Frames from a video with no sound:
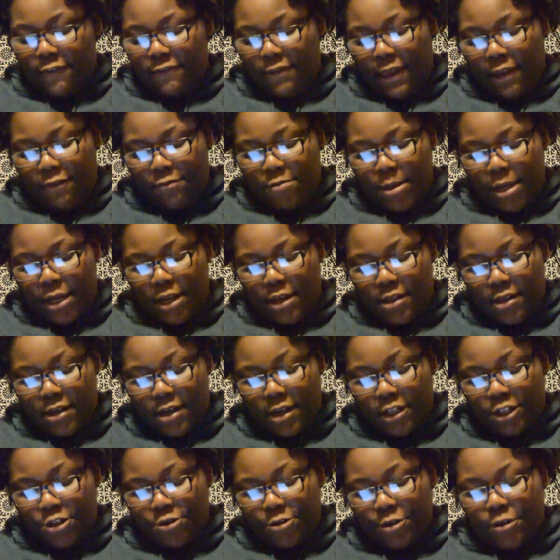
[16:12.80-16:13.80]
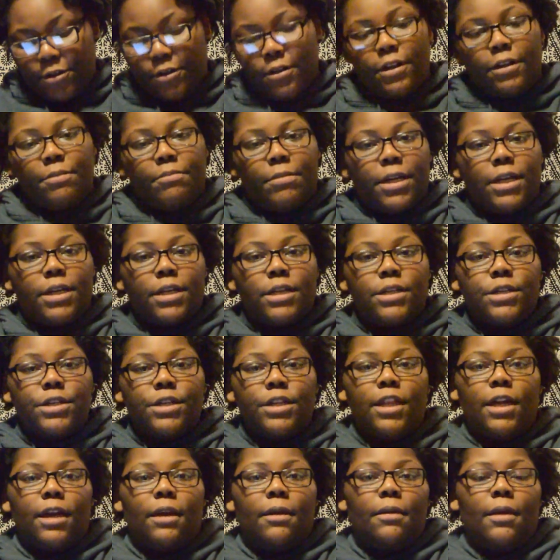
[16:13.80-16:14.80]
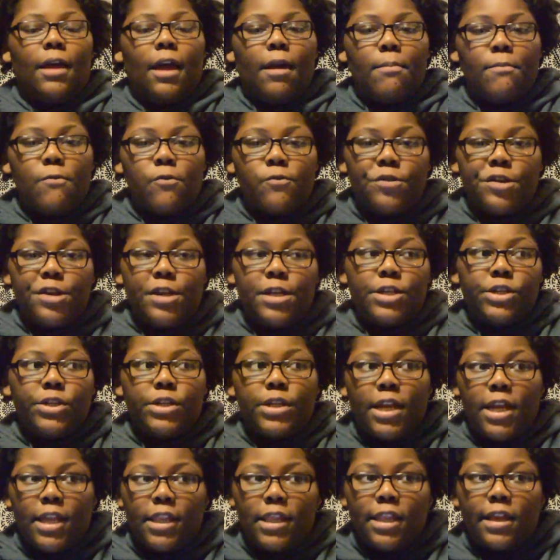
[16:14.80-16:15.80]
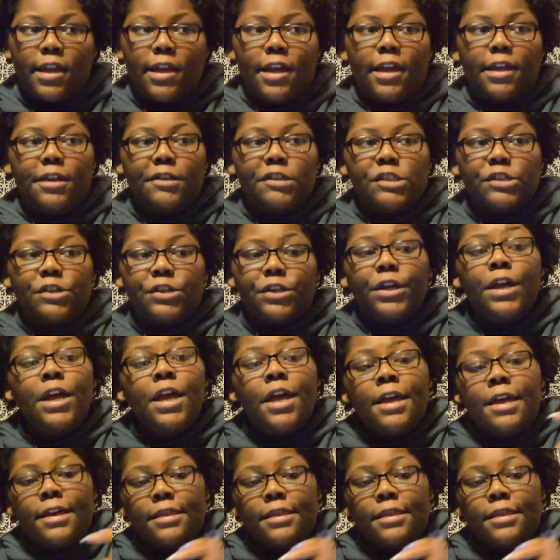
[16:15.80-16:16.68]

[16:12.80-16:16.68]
they played a large role in making sure that I reach deadlines, or